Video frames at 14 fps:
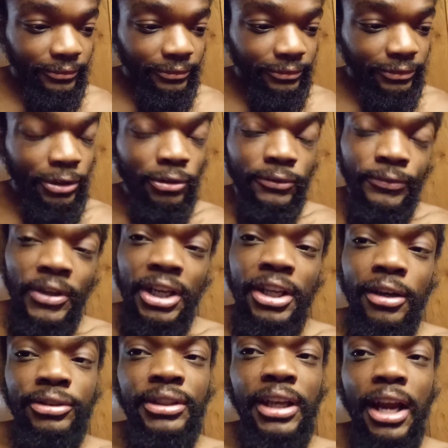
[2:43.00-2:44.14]
those
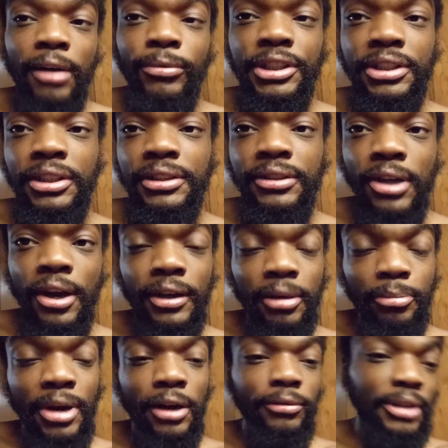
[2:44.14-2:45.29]
videos that I was just talking
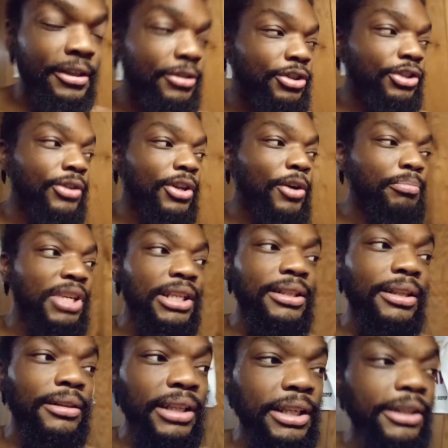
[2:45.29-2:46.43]
about, like me
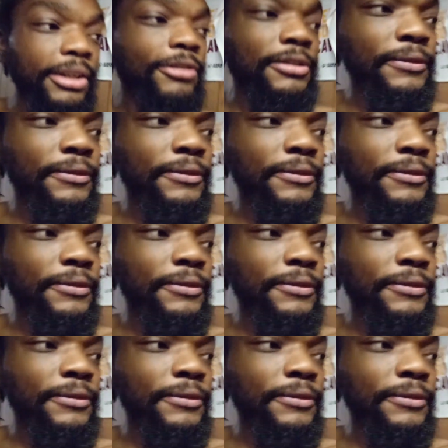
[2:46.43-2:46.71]
deleting those